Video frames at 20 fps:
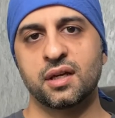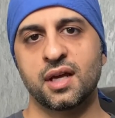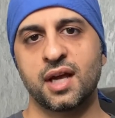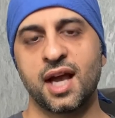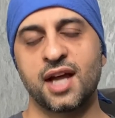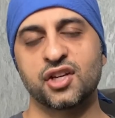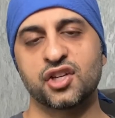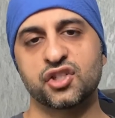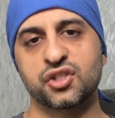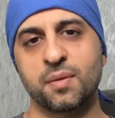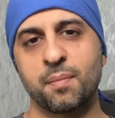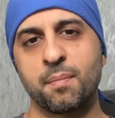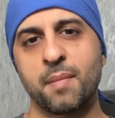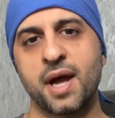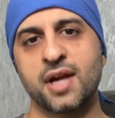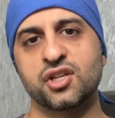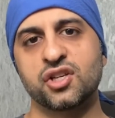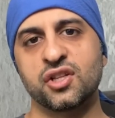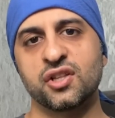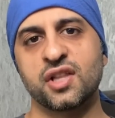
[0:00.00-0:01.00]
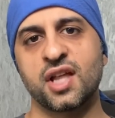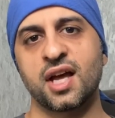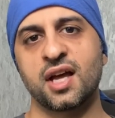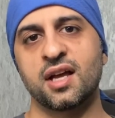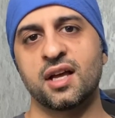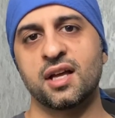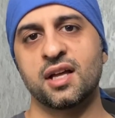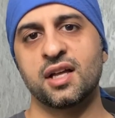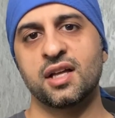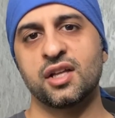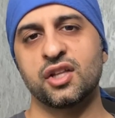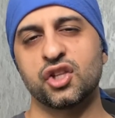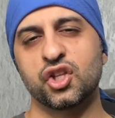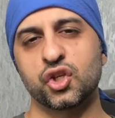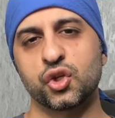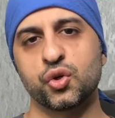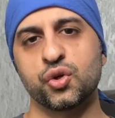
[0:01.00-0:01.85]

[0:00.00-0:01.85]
And just imagine that the